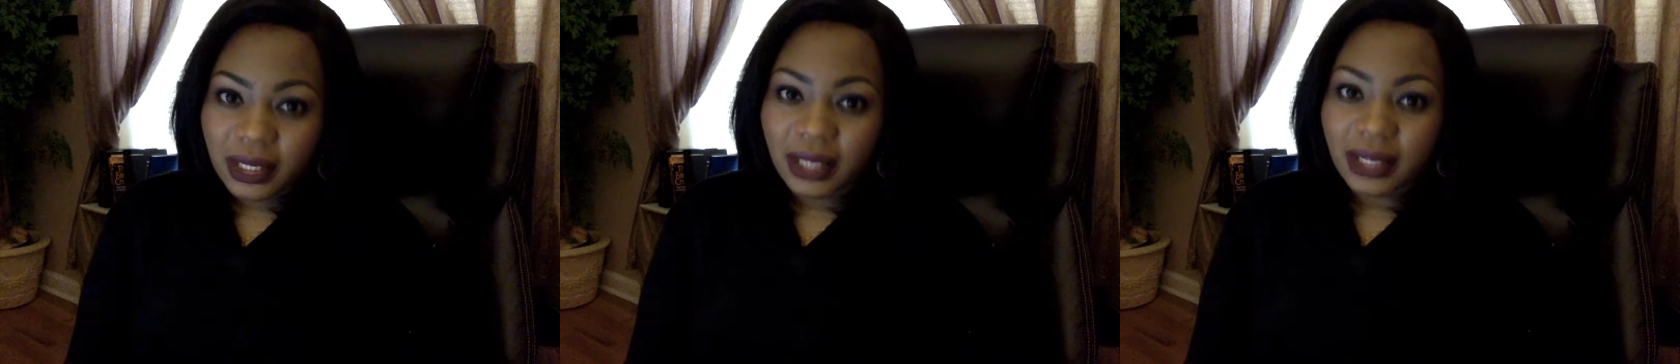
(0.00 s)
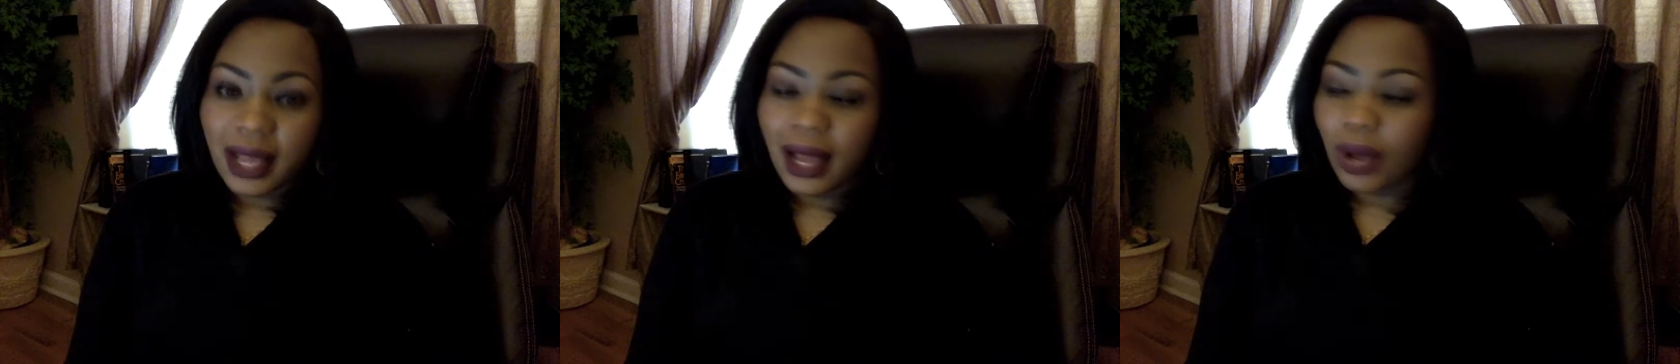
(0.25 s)

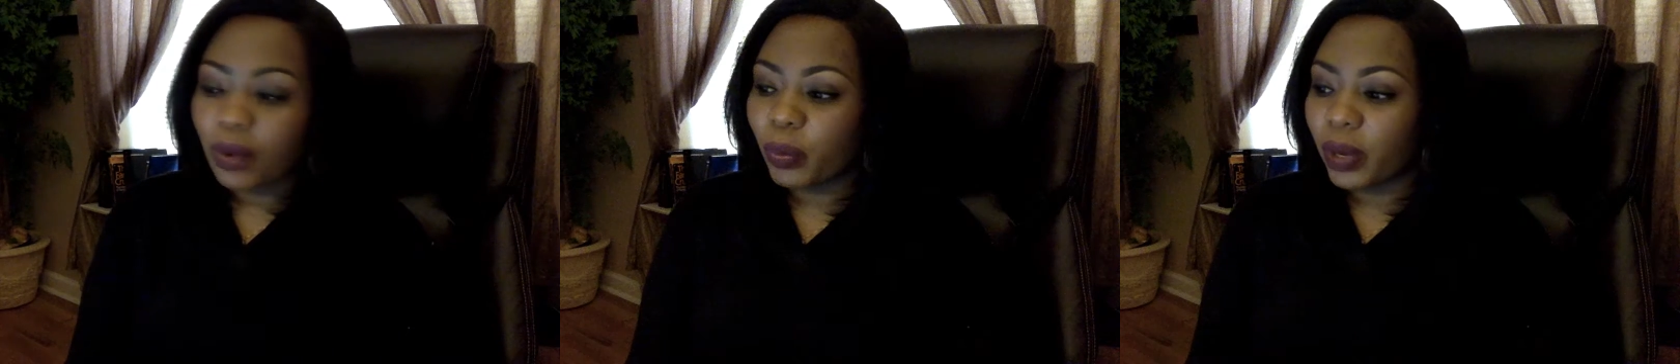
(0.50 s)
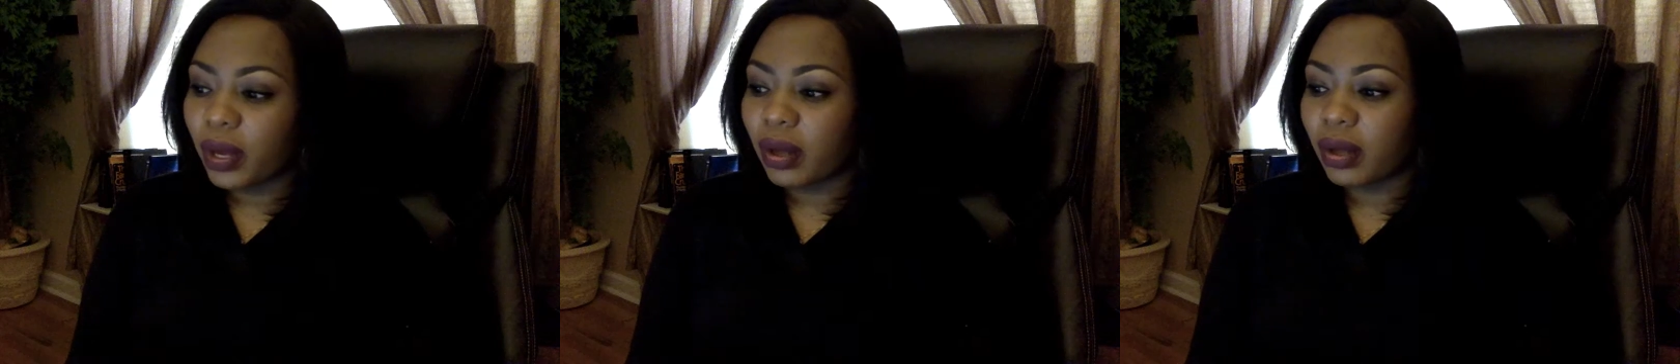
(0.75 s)
and how
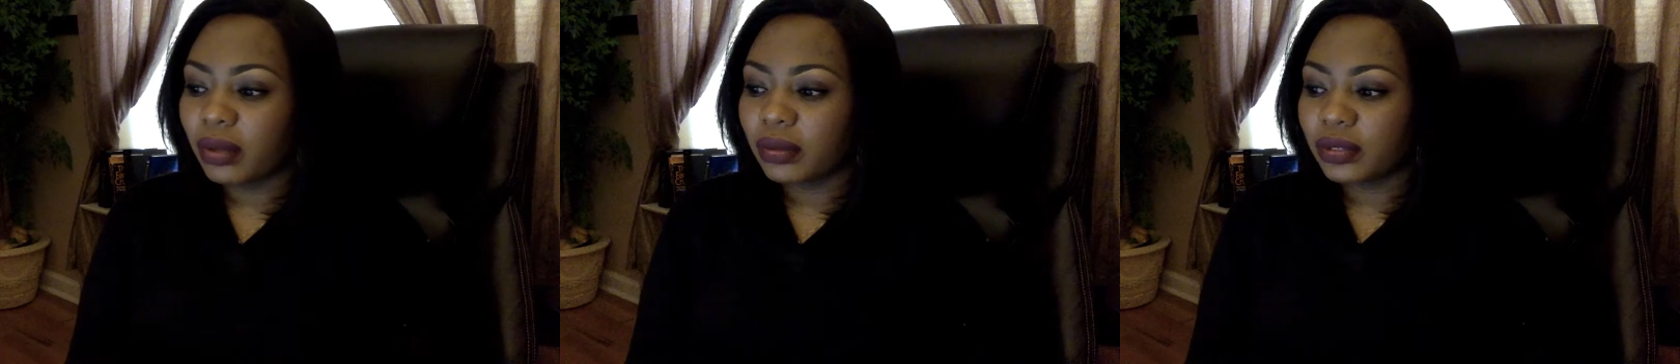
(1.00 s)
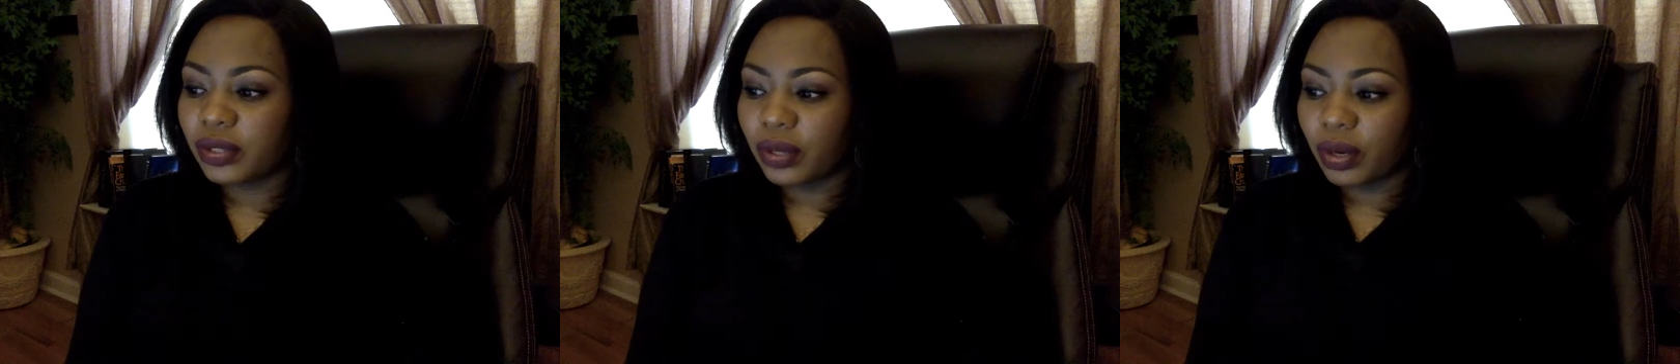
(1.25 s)
well,
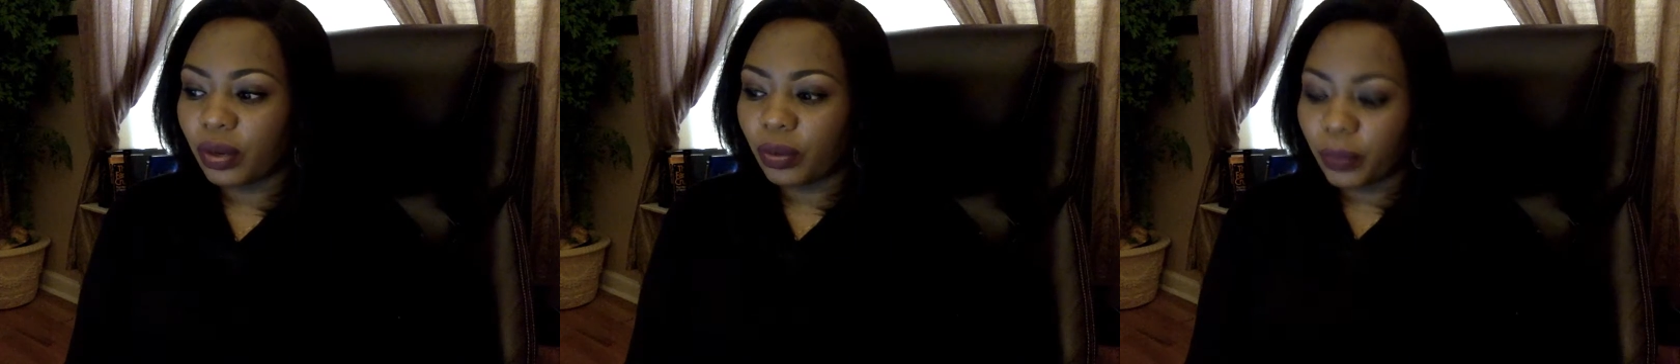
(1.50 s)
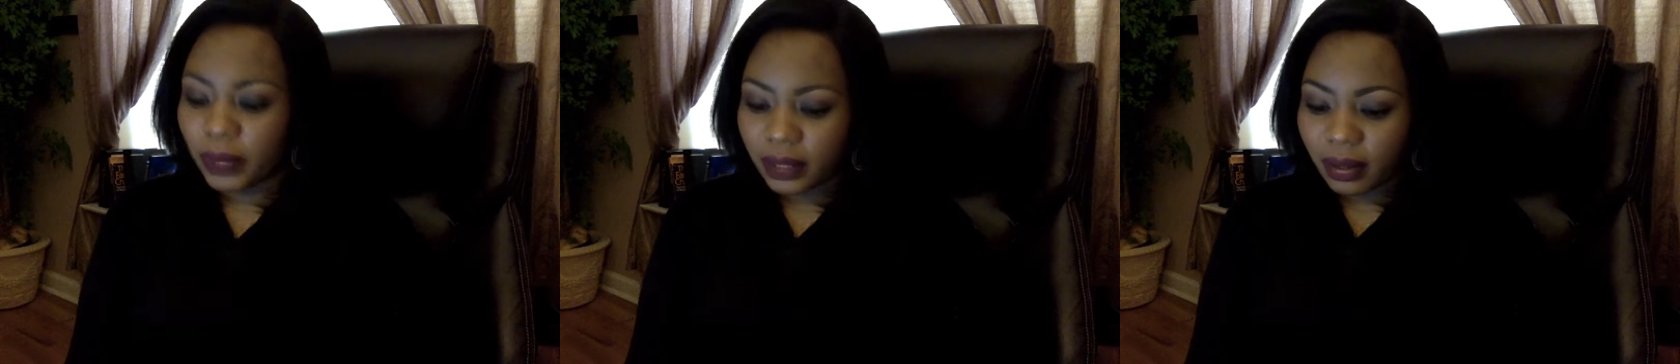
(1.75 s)
you know,
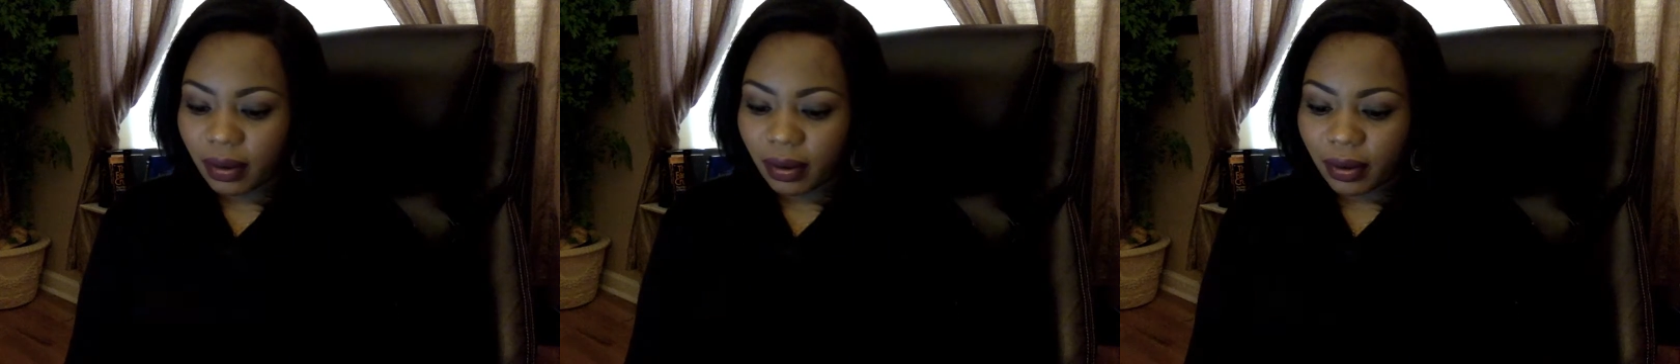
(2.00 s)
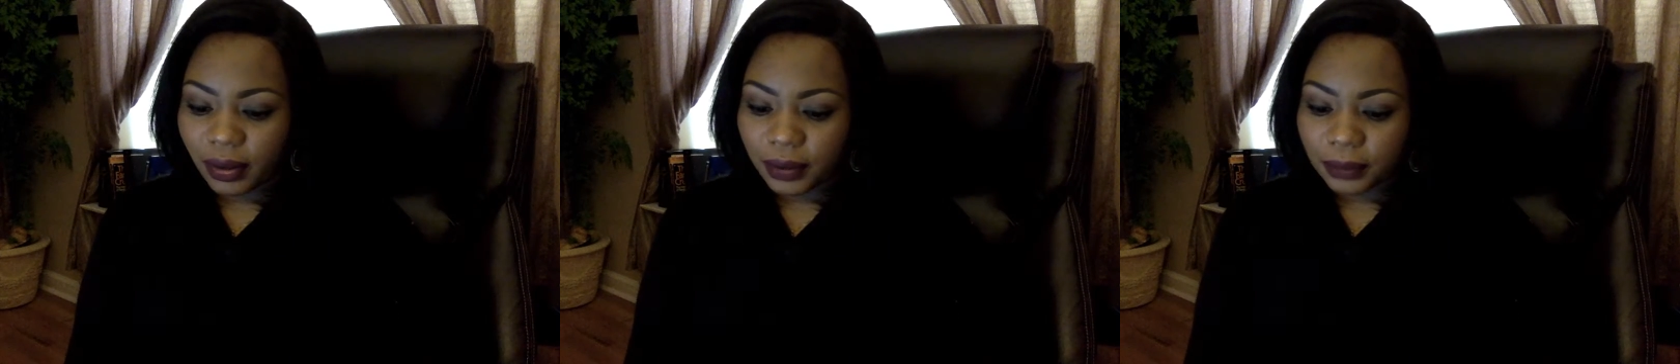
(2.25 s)
we
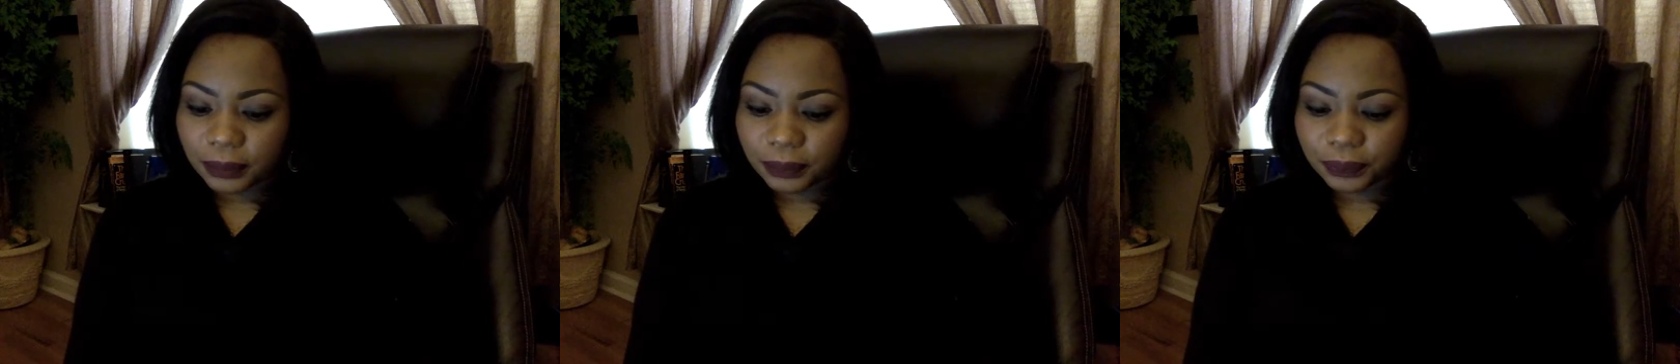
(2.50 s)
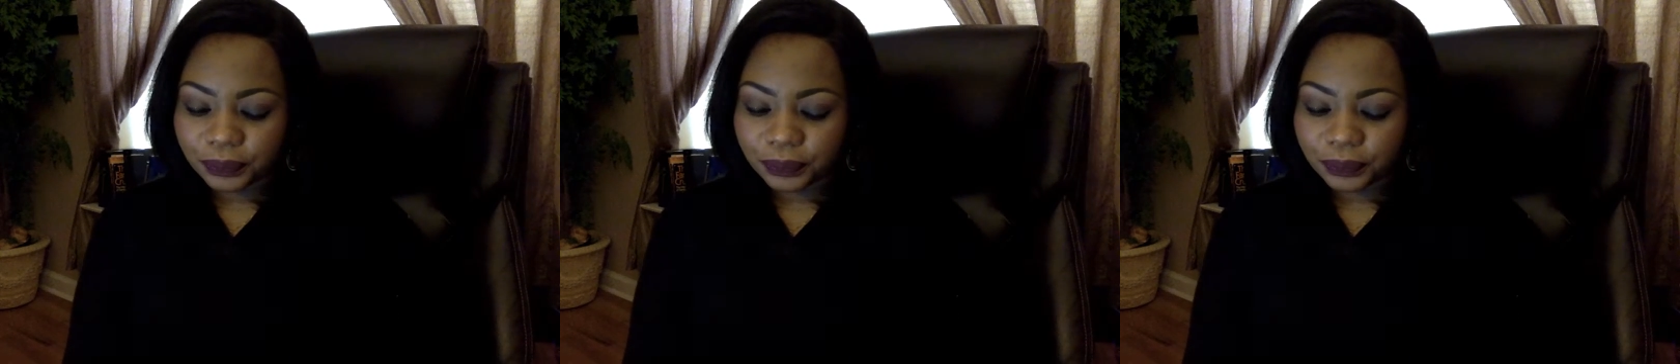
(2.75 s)
are